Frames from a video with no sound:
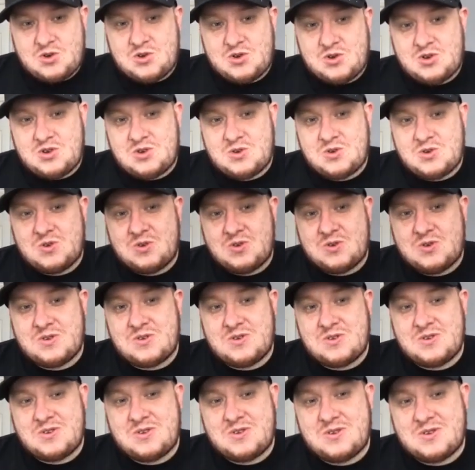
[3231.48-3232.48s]
I don't
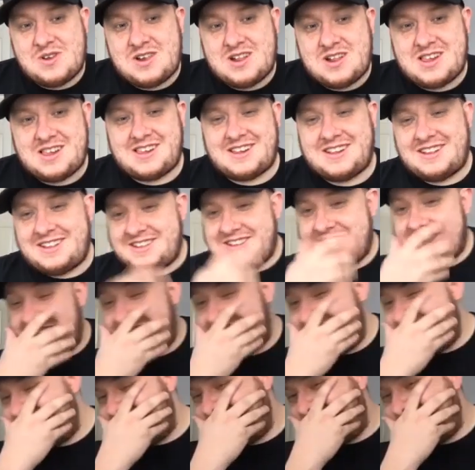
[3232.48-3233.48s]
remember, but no,
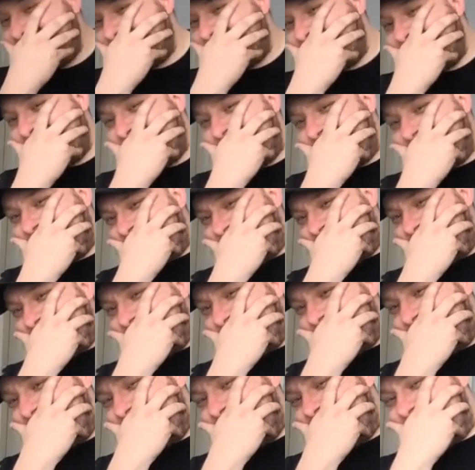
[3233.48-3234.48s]
because
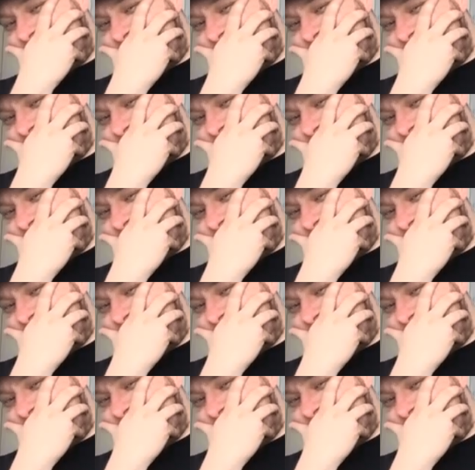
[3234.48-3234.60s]
intimidation got the